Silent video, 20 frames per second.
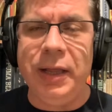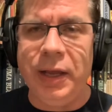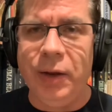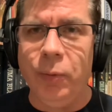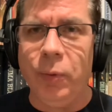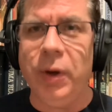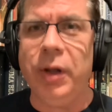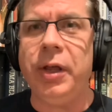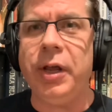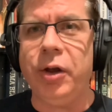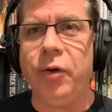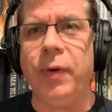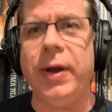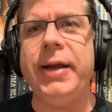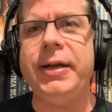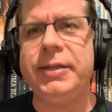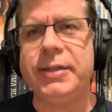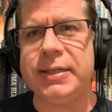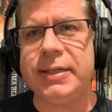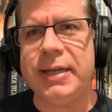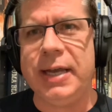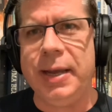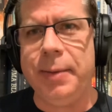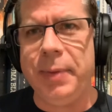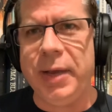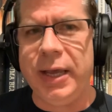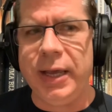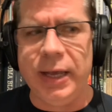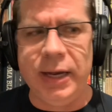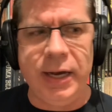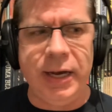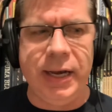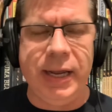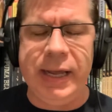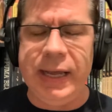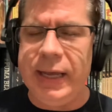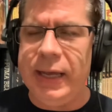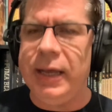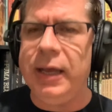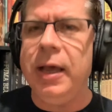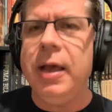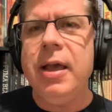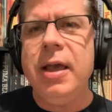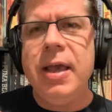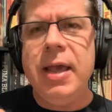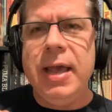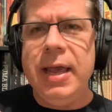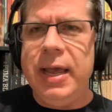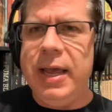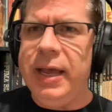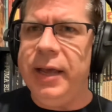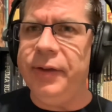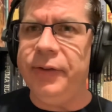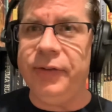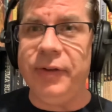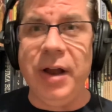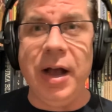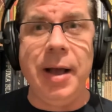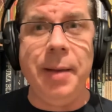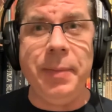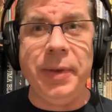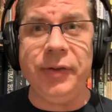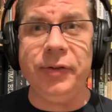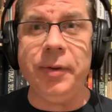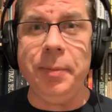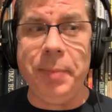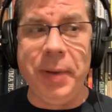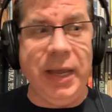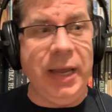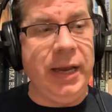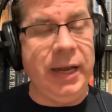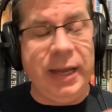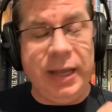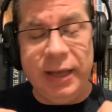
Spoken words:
really great to see him again. And he has not missed a beat.